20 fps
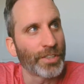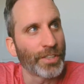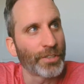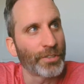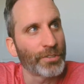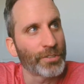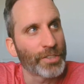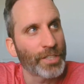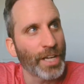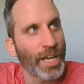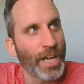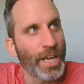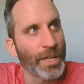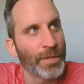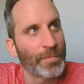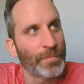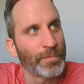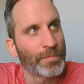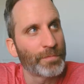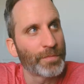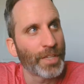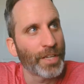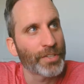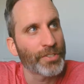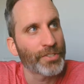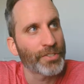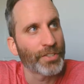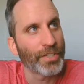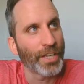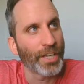the whole time
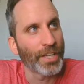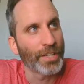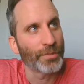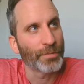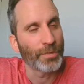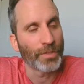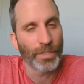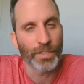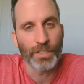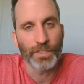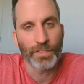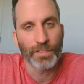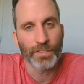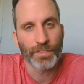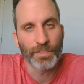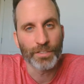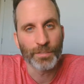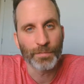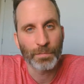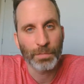yesterday was